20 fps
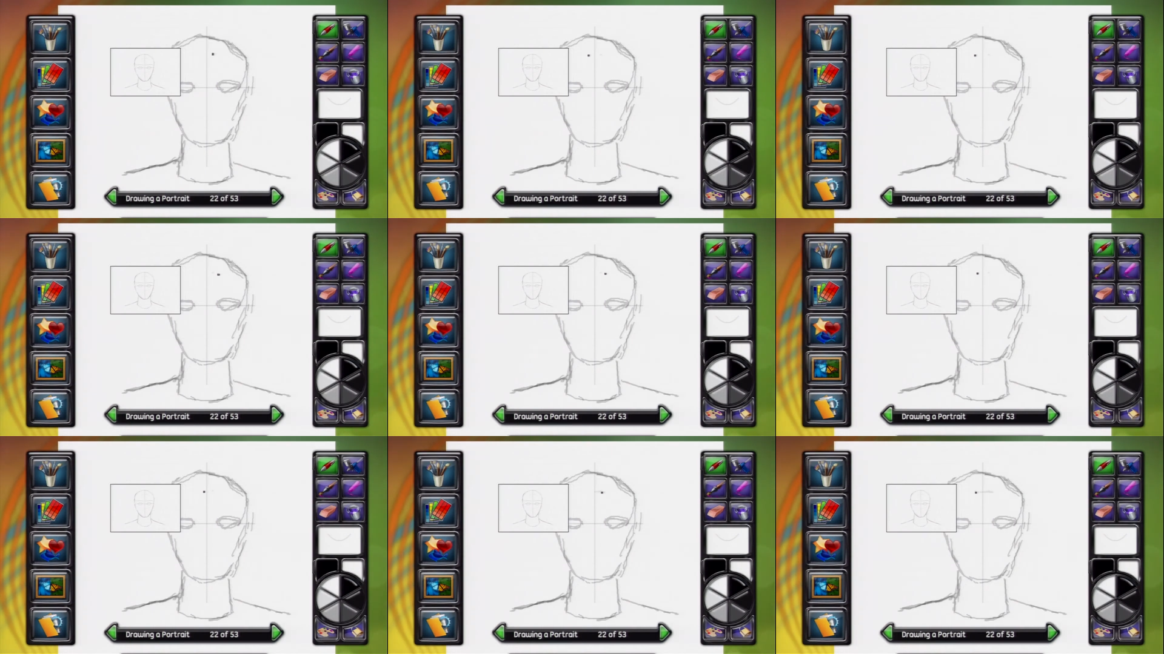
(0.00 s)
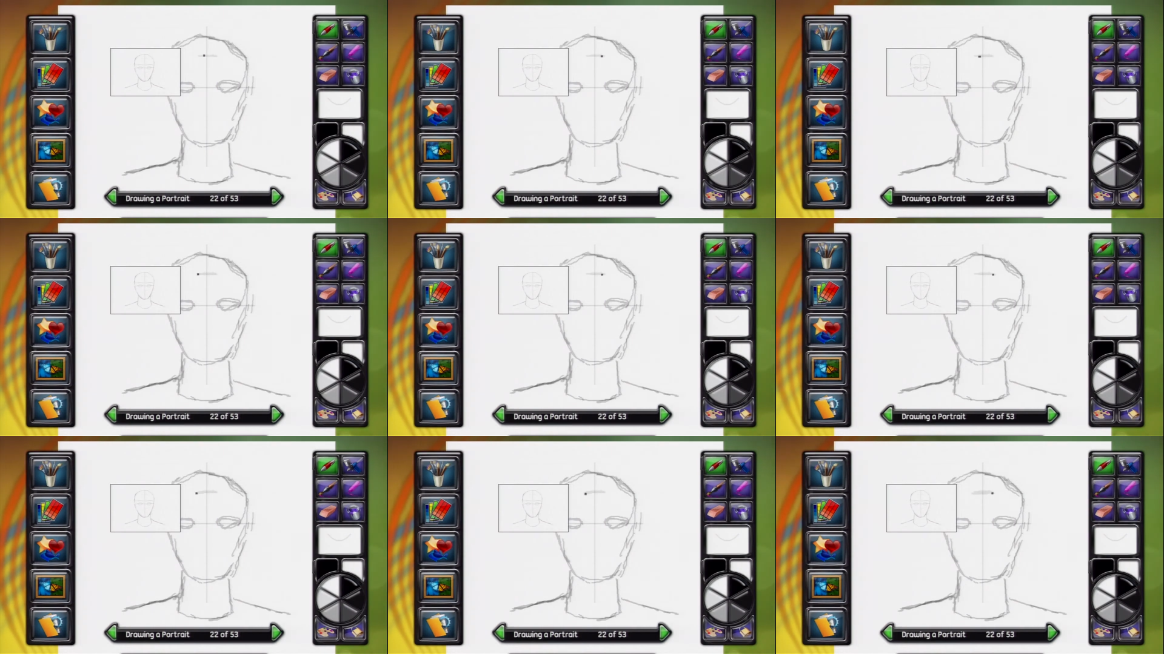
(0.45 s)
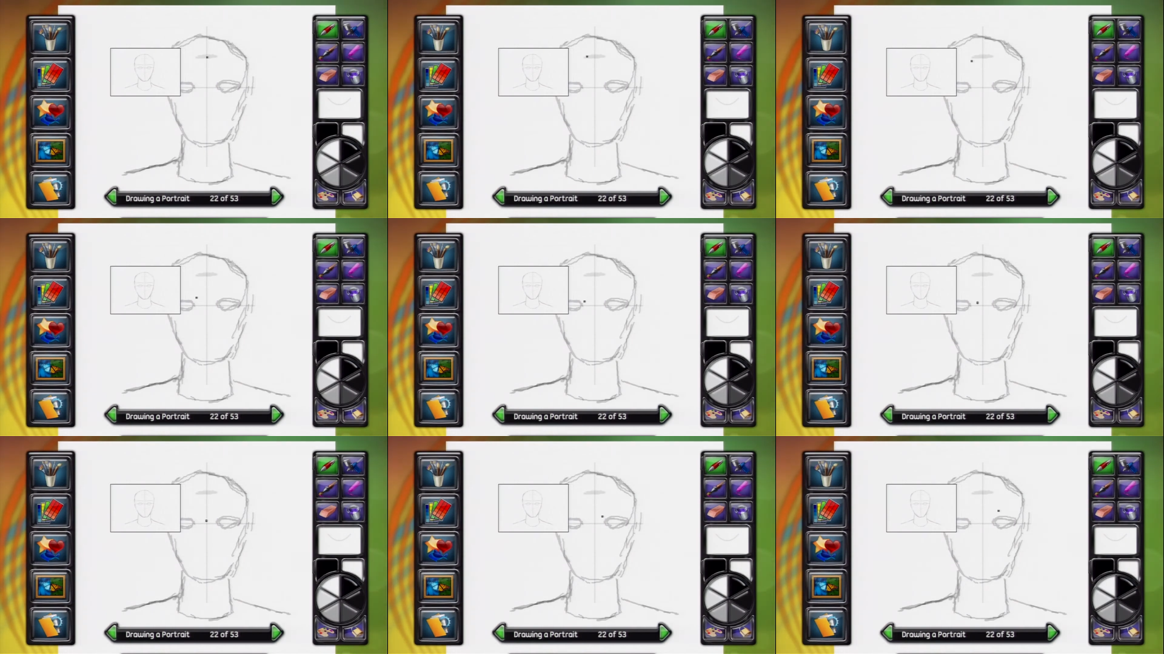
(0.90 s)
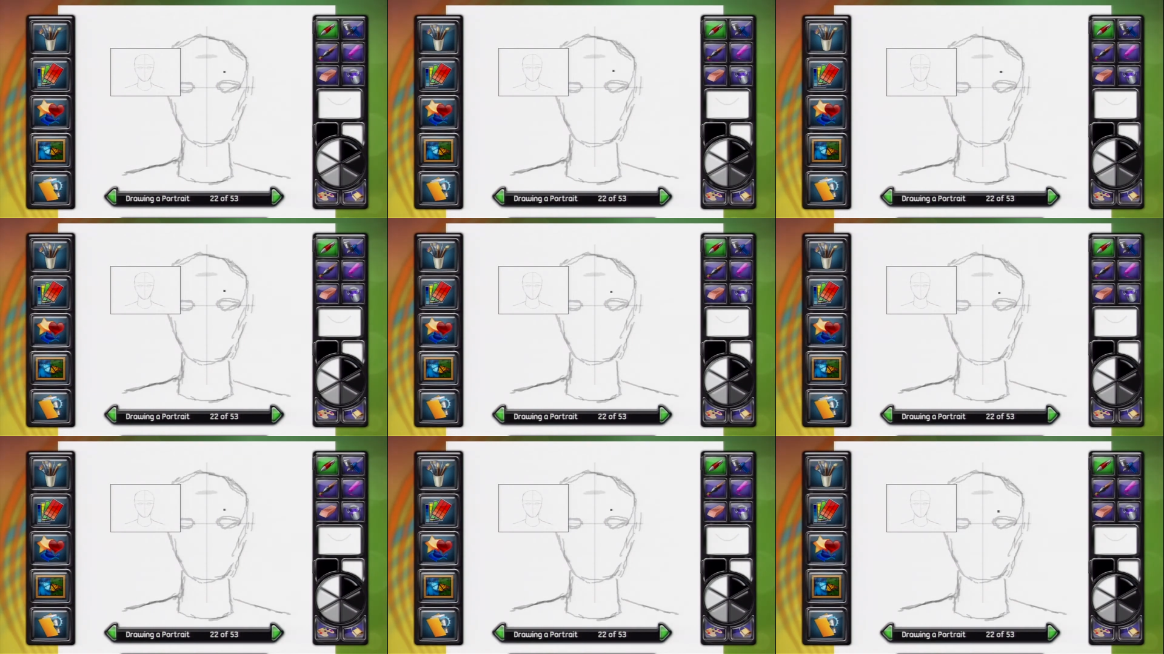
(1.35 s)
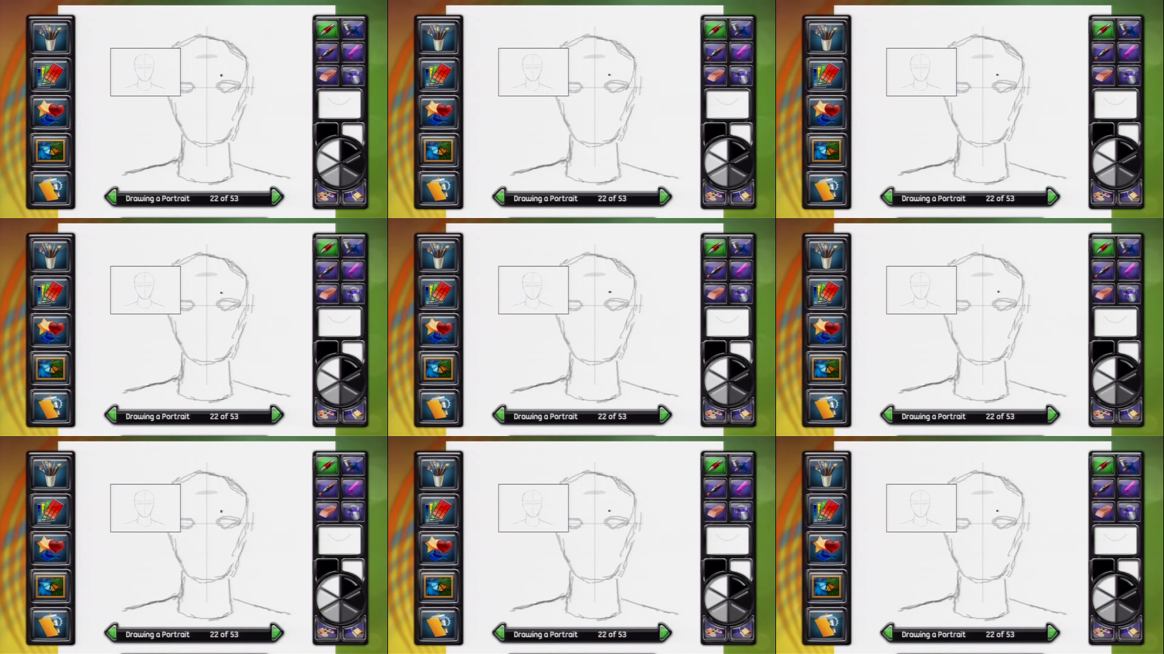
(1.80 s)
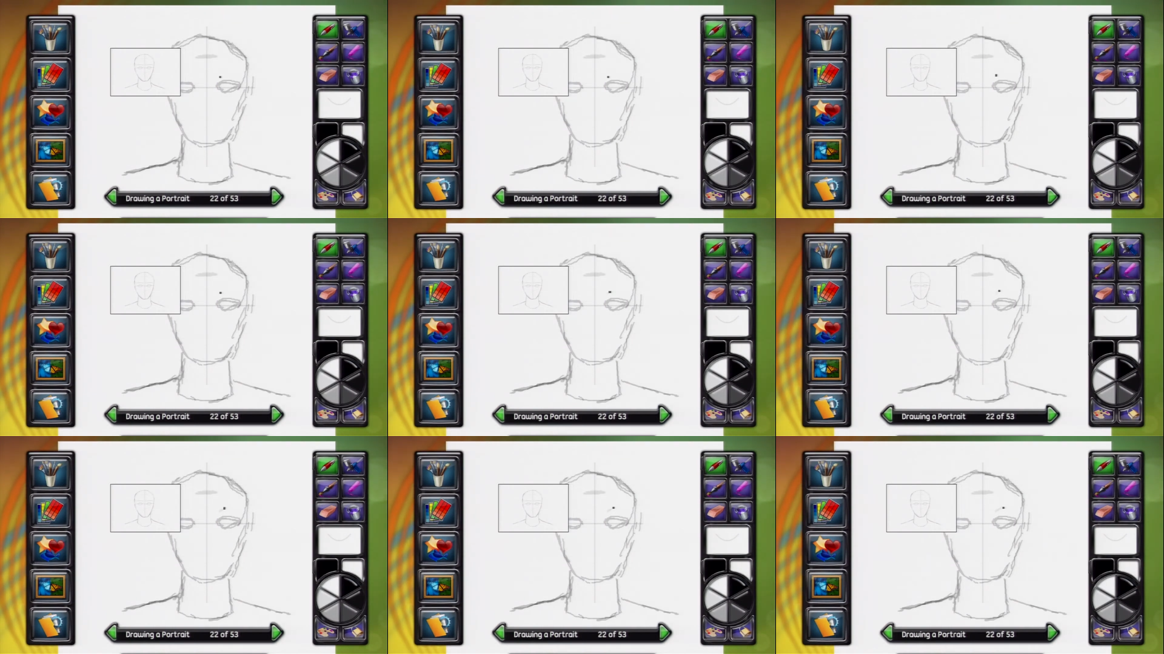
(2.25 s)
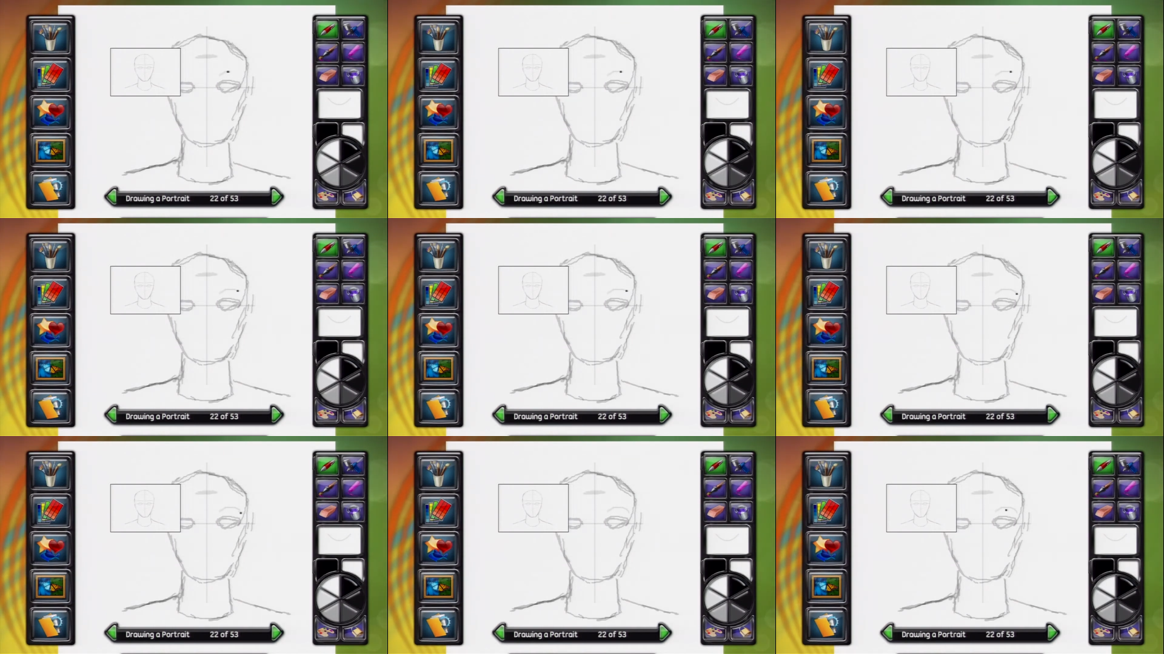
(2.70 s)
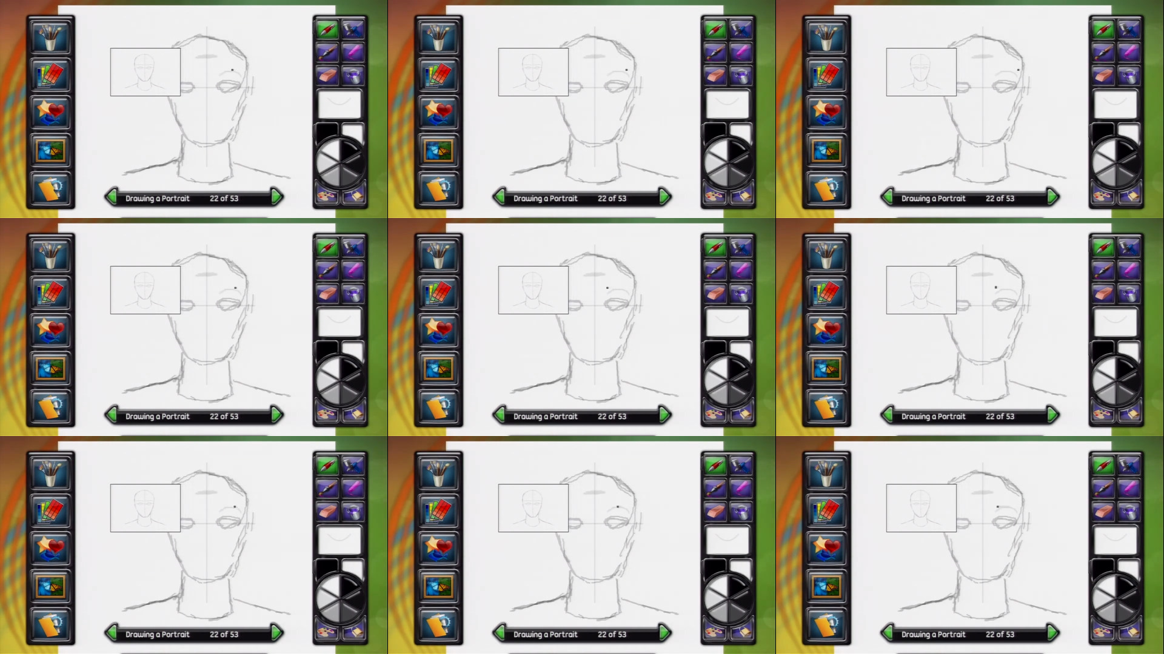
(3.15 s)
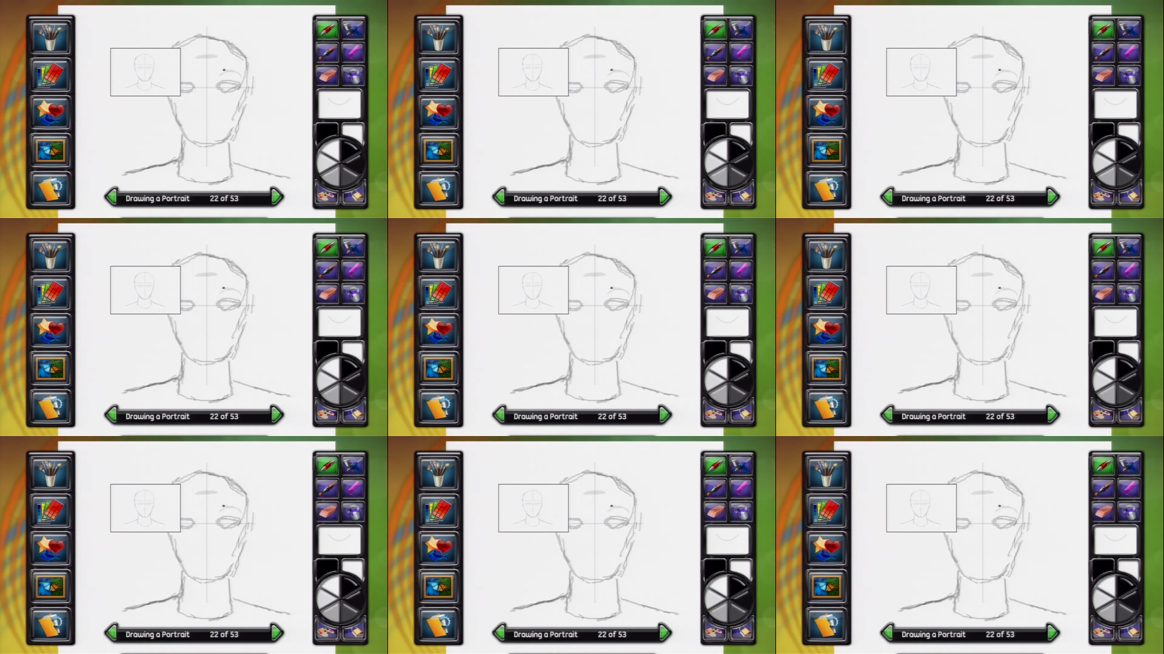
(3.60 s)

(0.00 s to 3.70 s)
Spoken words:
(no speaker visible)